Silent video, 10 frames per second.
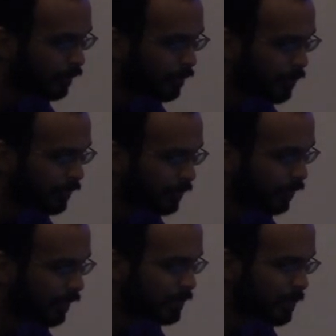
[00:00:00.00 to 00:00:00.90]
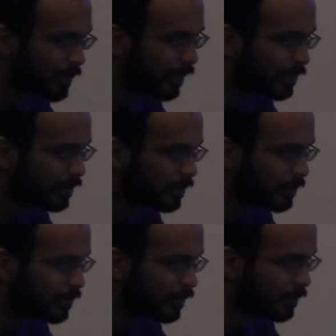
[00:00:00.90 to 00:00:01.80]
you have your climb speed set to
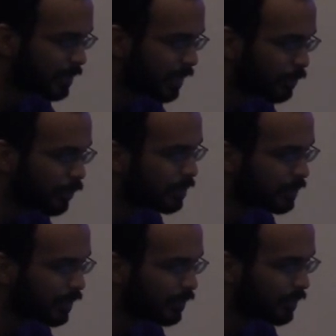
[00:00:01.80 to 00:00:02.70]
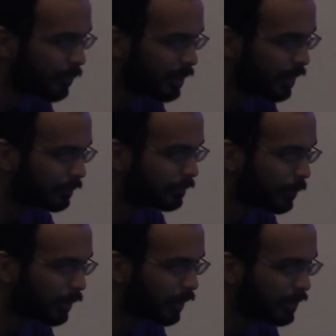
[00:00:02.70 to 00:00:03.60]
2, so if it's at 0.07 to
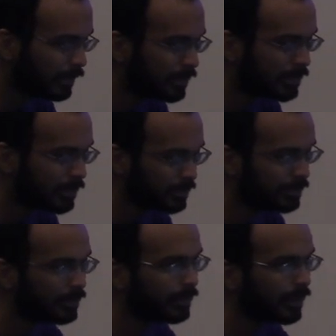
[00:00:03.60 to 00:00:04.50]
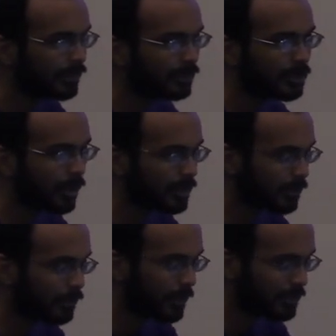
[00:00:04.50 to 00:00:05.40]
0.94, it starts
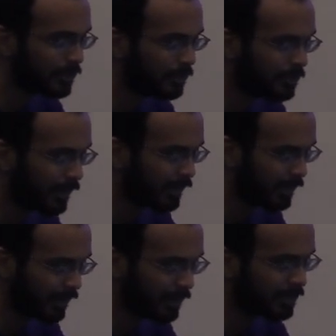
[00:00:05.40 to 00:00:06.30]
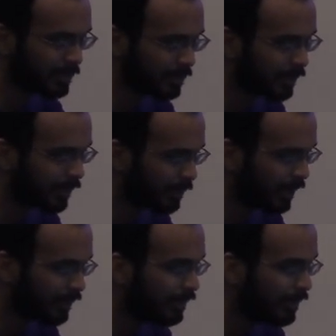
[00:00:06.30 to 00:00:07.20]
at 0.2 and then it like does the current
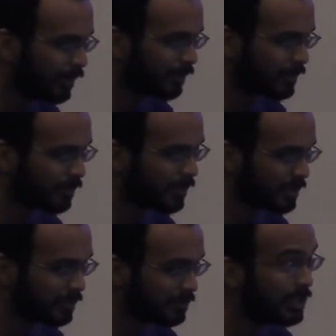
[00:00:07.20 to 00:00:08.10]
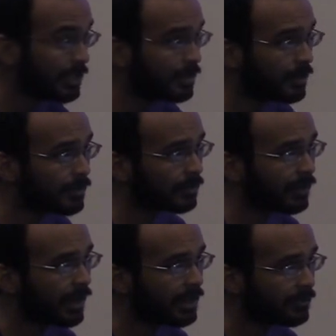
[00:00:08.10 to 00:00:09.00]
command. But if for some reason you needed to
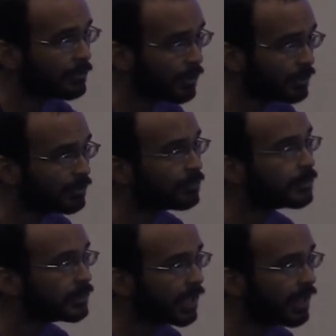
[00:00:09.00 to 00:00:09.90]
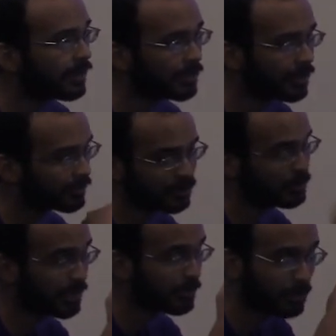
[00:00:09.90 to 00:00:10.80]
override, if you hold it full down, it'll just be at